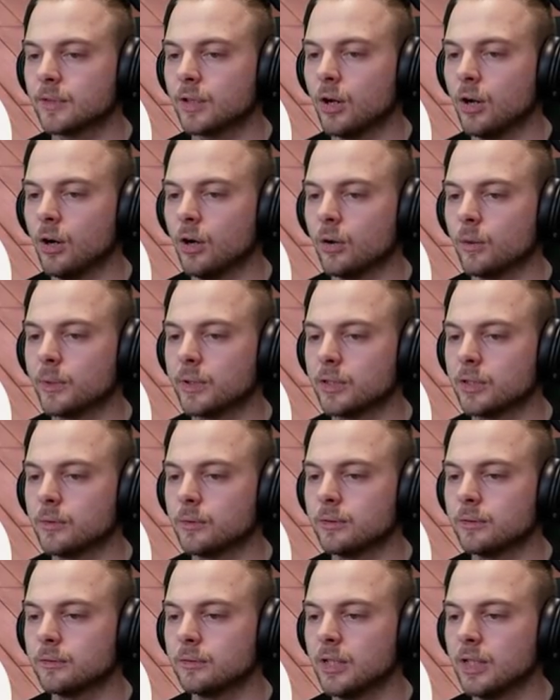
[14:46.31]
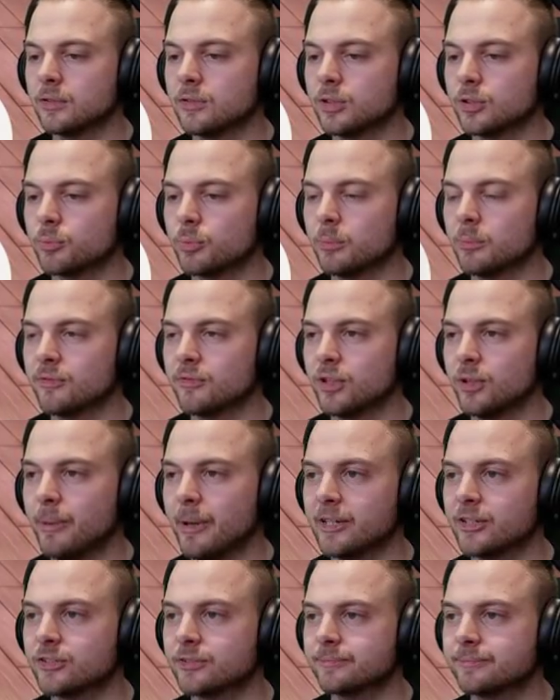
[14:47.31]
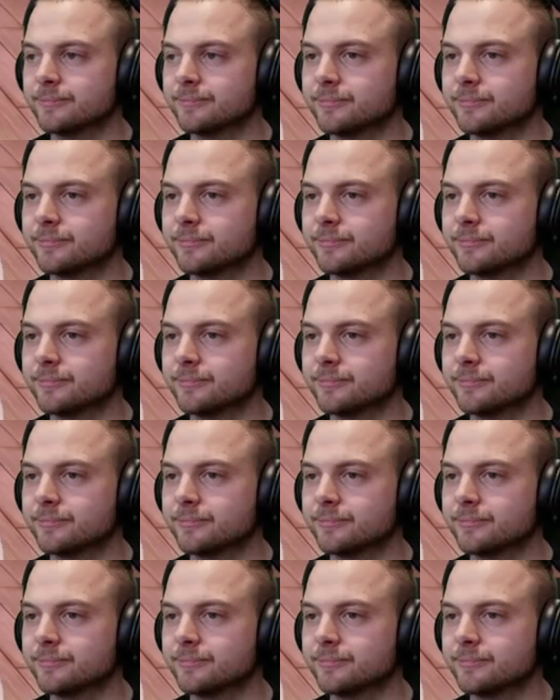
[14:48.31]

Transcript: Oh, will you? Yes, that's probably for the best.